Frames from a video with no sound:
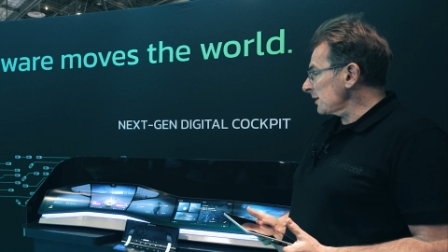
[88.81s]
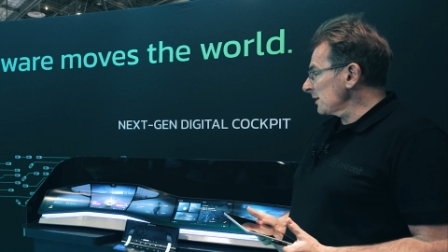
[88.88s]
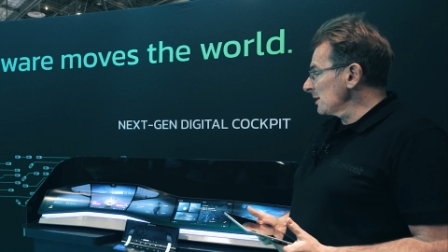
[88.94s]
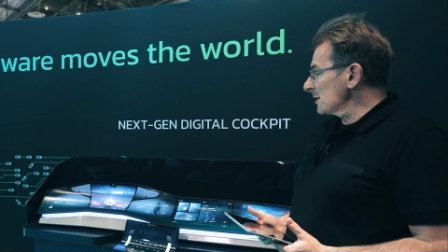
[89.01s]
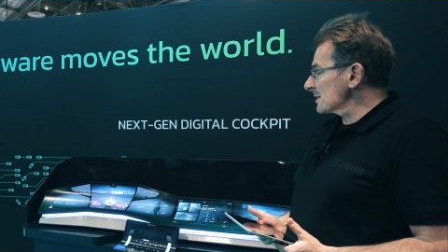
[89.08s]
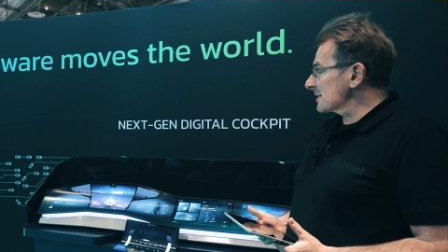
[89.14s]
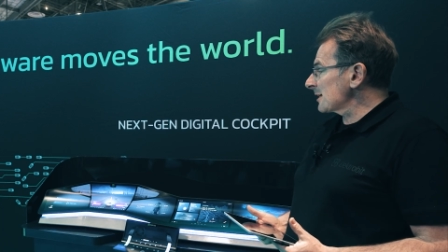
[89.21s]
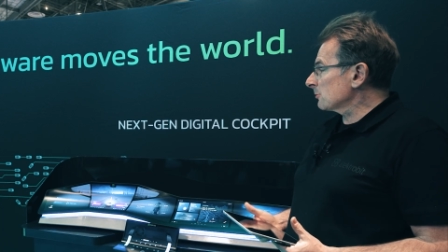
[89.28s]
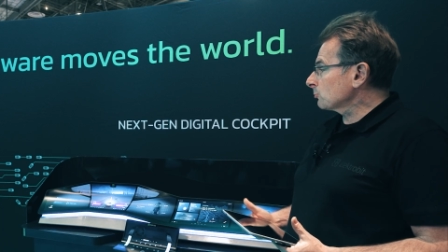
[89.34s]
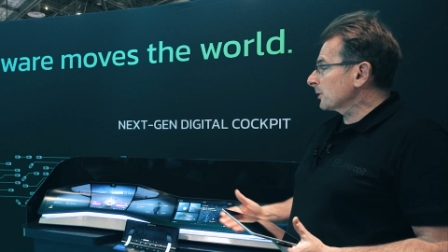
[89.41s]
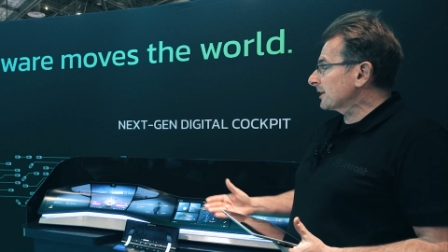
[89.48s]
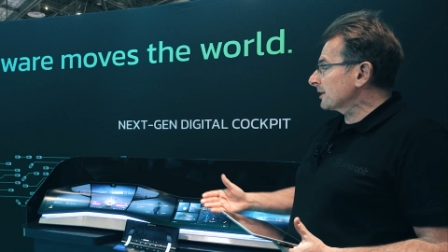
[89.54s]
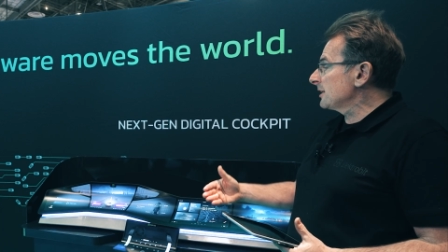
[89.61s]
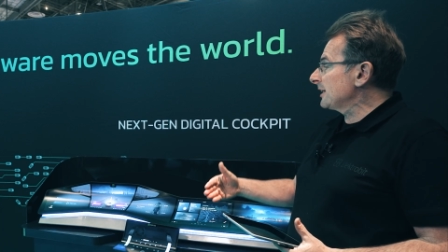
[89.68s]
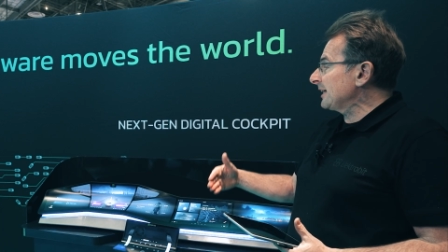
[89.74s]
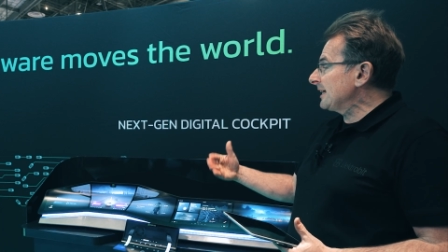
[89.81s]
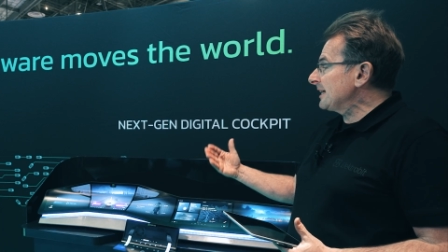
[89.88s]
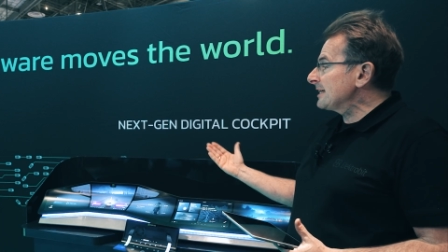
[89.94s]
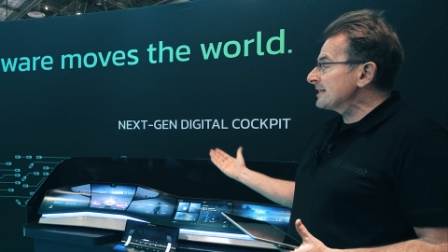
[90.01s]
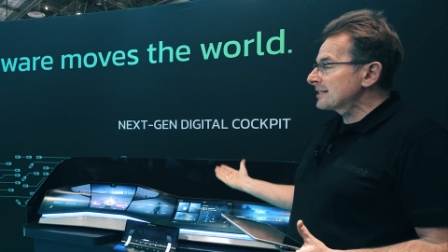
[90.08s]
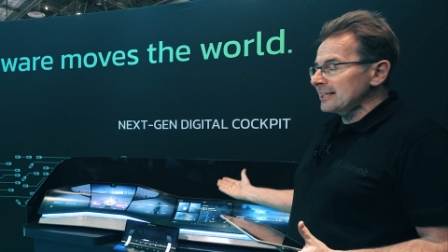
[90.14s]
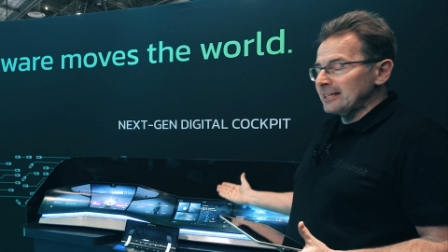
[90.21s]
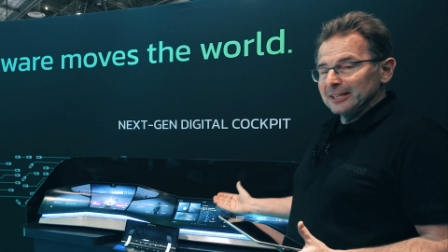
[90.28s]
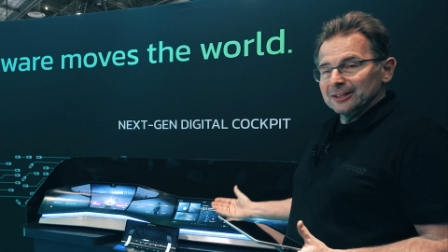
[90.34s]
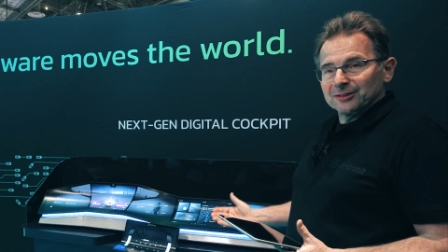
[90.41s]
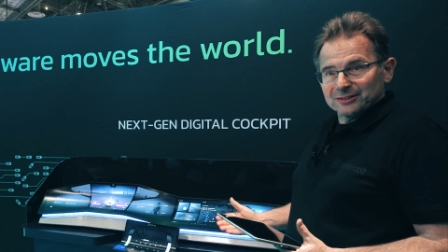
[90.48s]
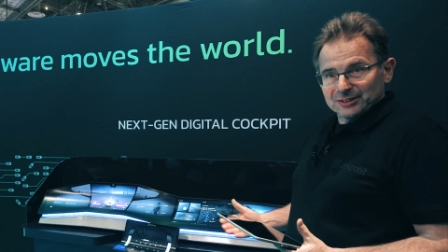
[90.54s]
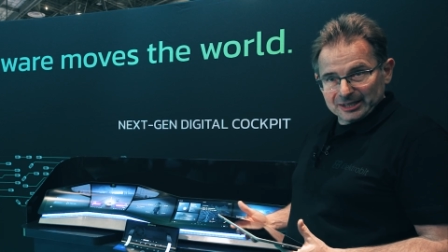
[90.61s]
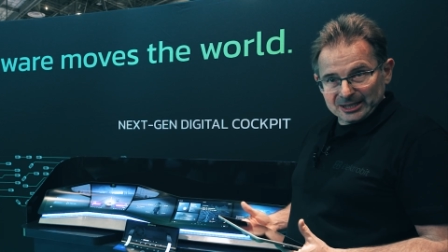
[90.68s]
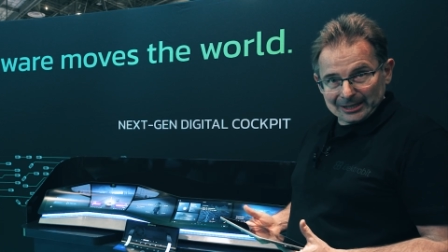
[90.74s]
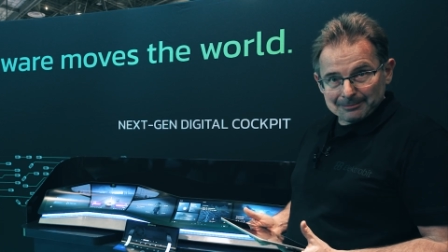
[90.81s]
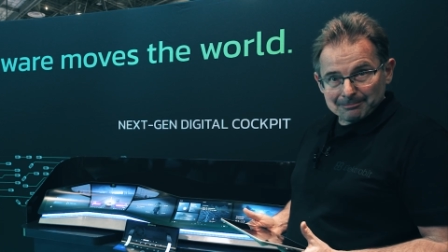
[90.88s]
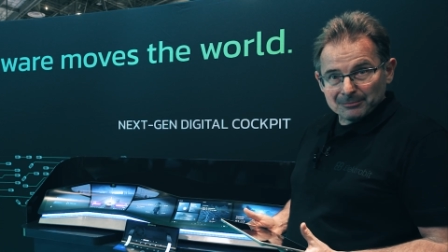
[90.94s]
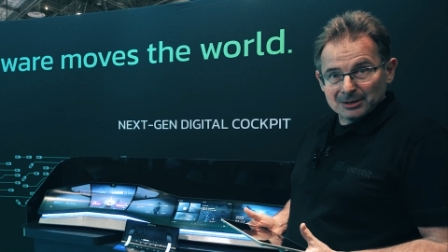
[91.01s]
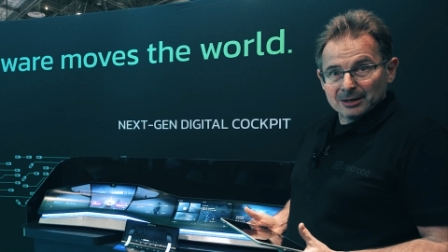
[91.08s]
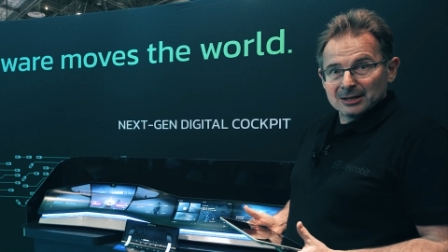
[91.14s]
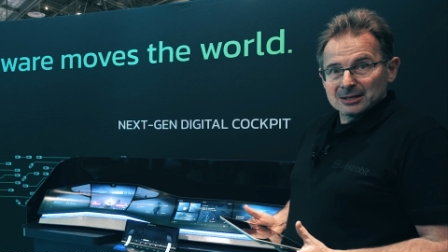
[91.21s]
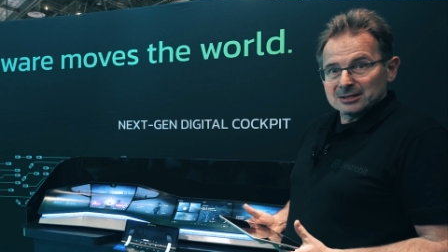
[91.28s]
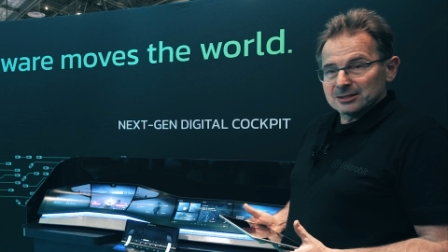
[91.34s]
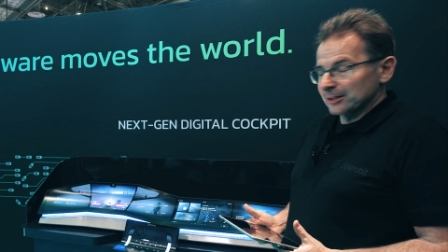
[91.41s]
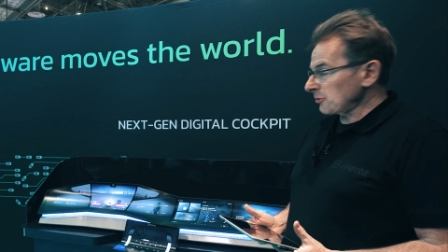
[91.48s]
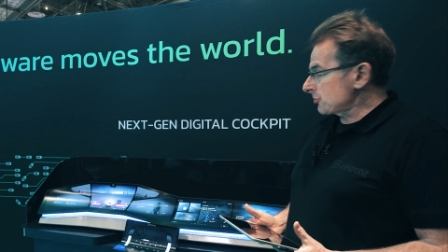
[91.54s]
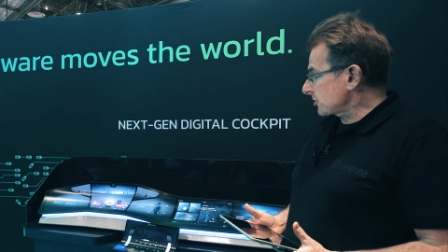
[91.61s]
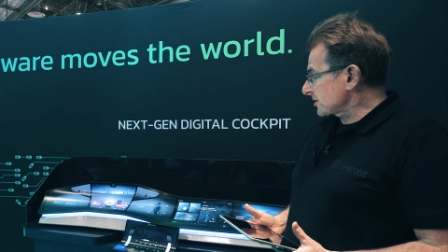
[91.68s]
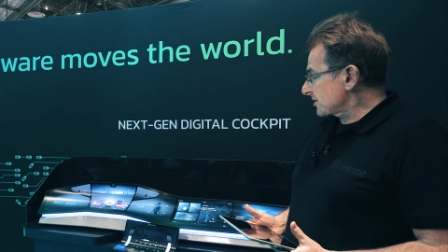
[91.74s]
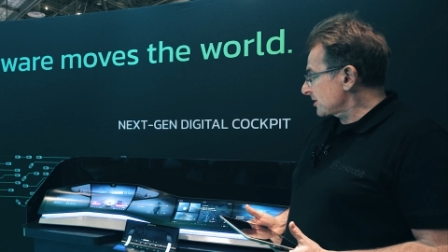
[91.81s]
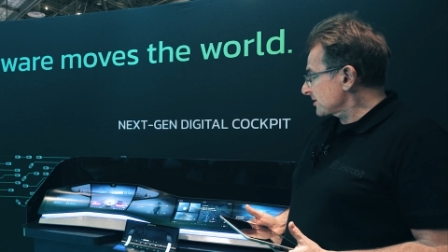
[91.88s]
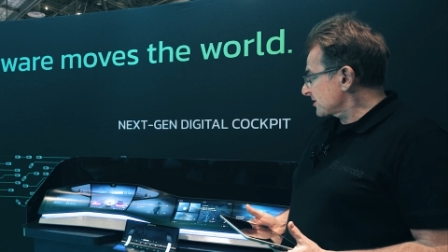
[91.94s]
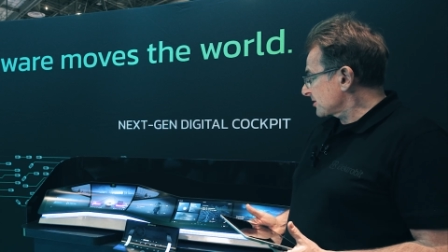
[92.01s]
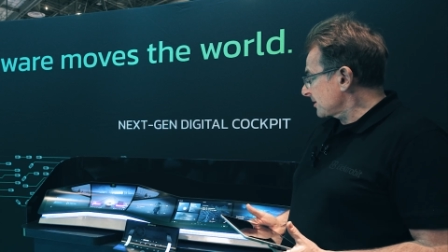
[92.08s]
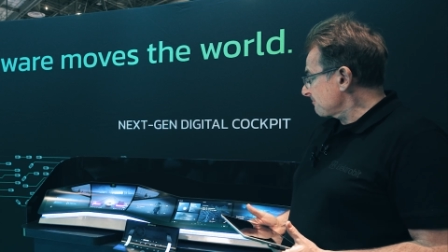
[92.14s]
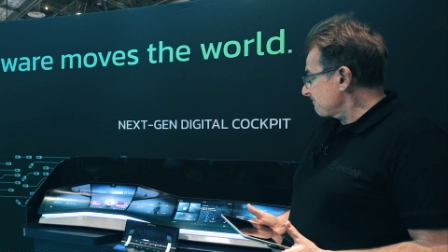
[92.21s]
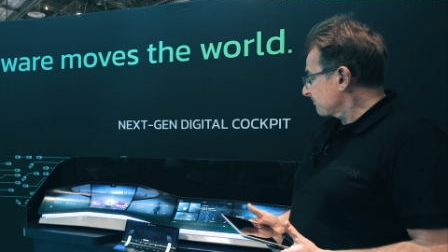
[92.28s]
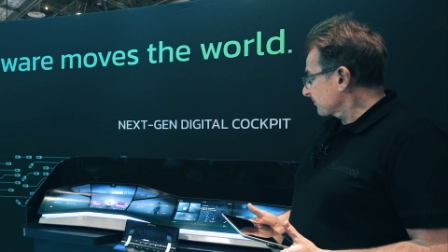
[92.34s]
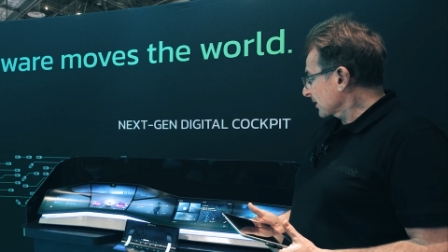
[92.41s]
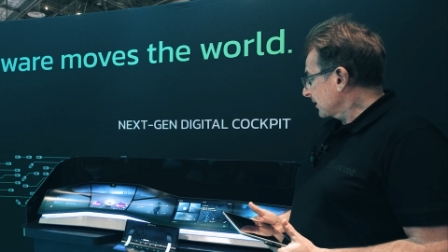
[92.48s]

is that we can easily theme such a system.